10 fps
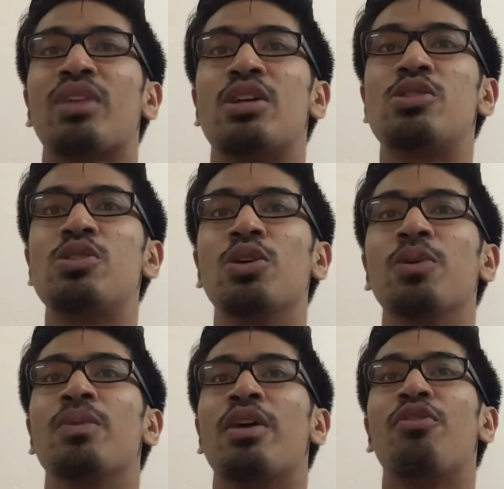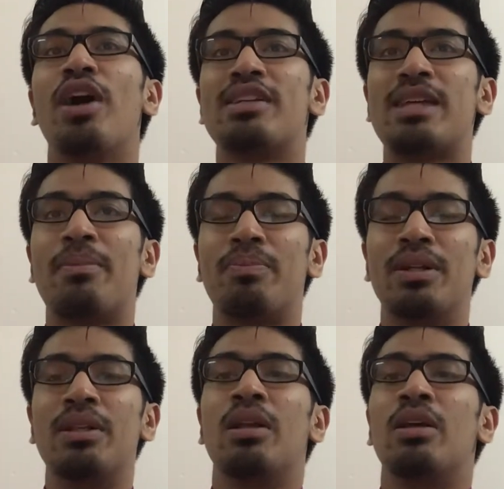So, for
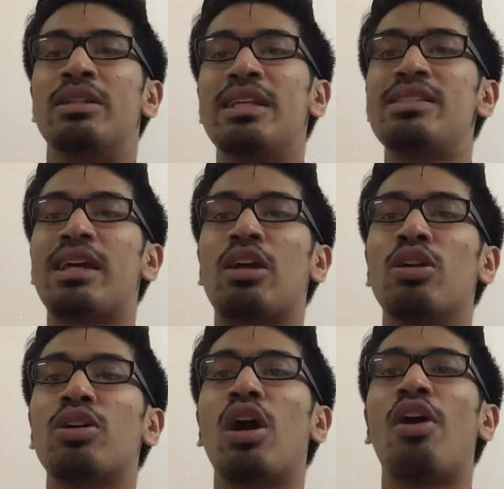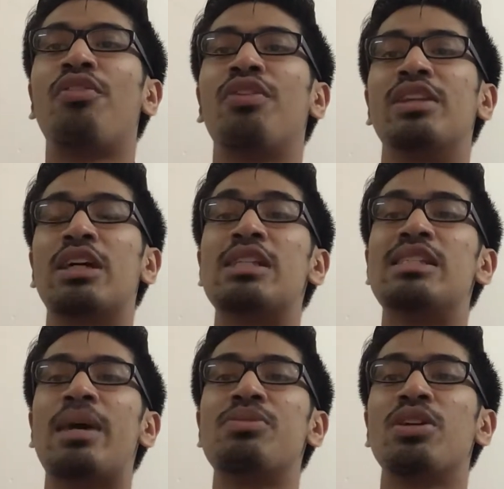example, let's take a look of the
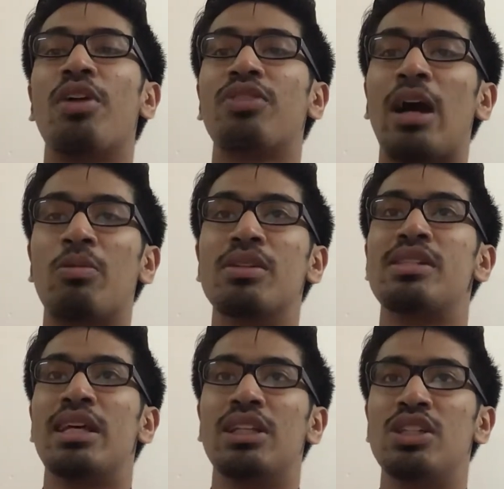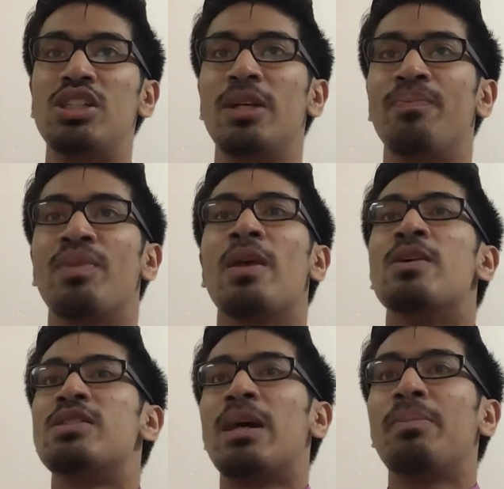consumption of towels in the gym.
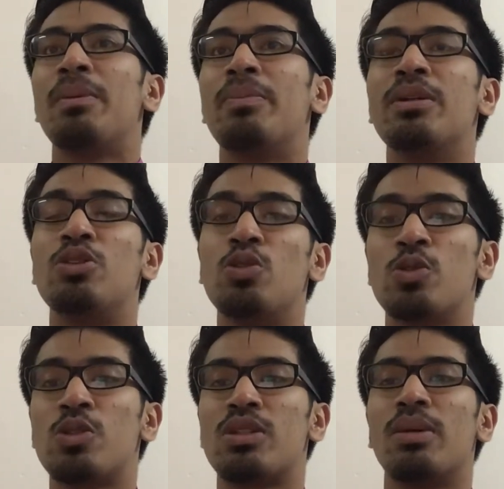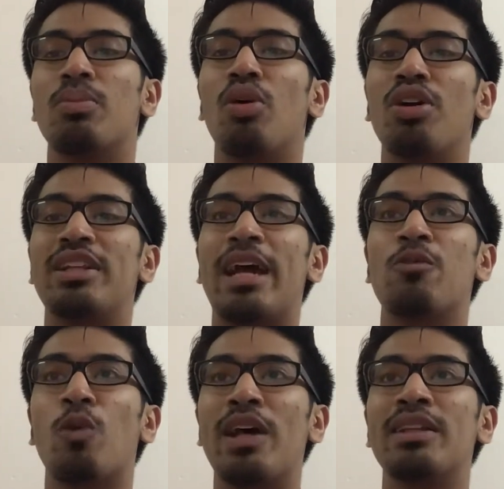Some people used more
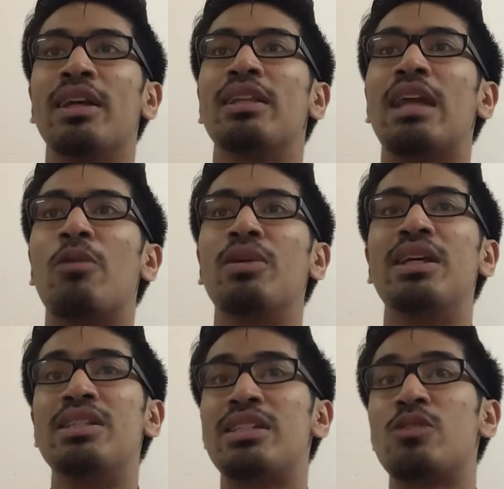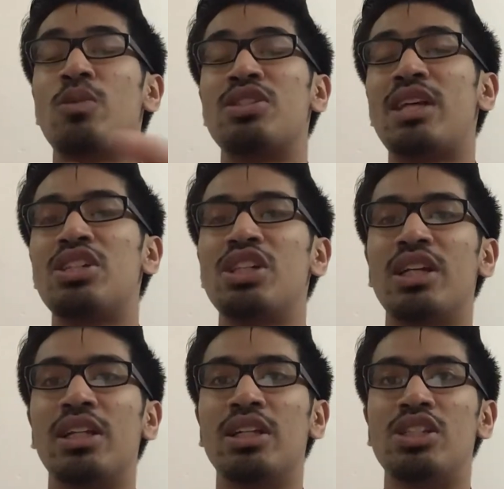than 1 towel in just 1 session
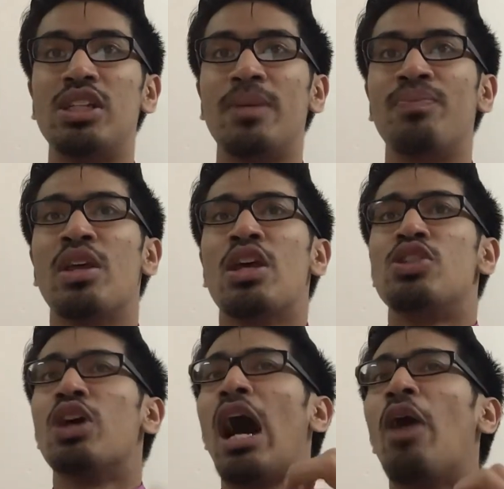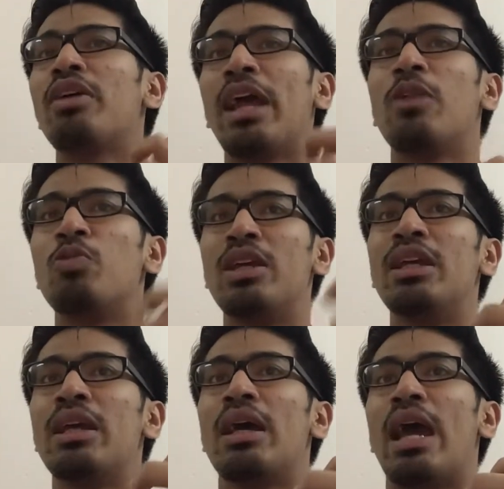in the gym. So how can
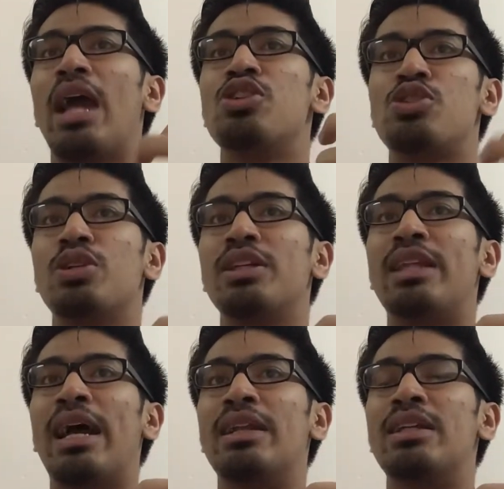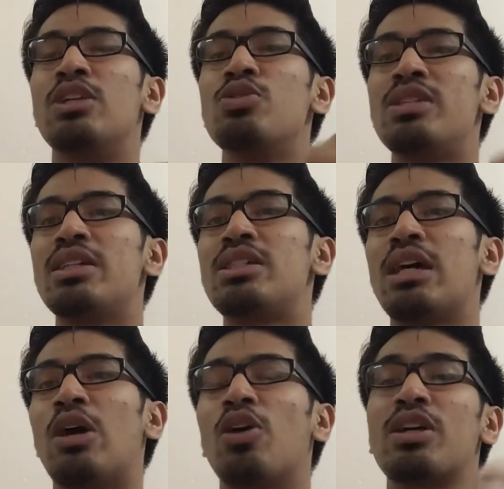we ensure that the usage
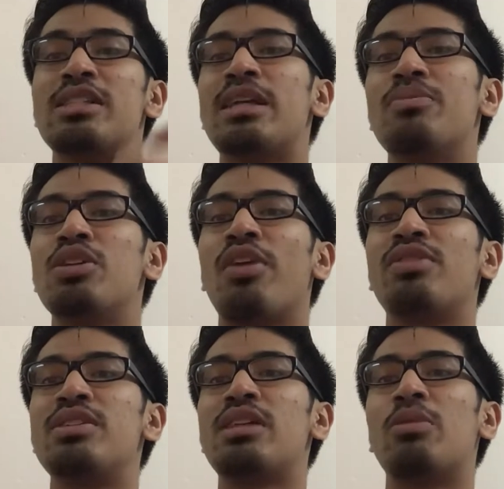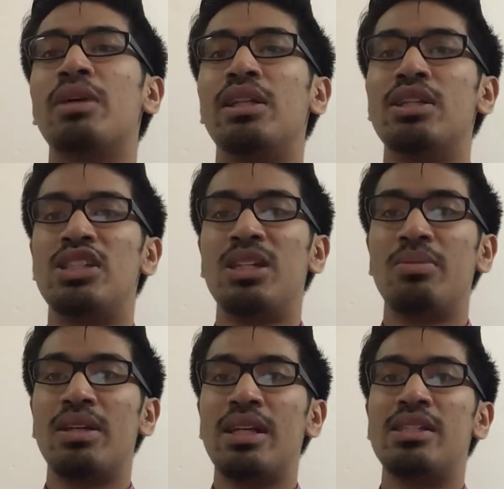or consumption of this towel in the
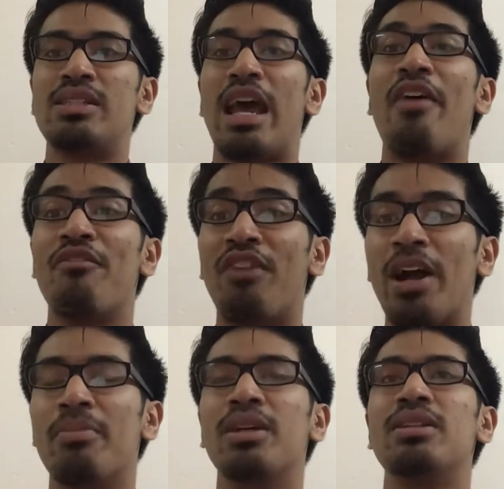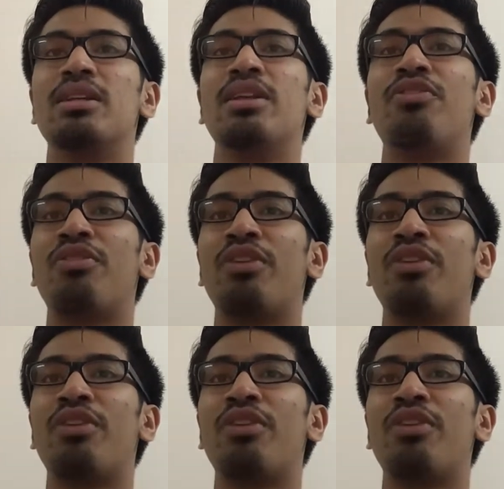gym is environmentally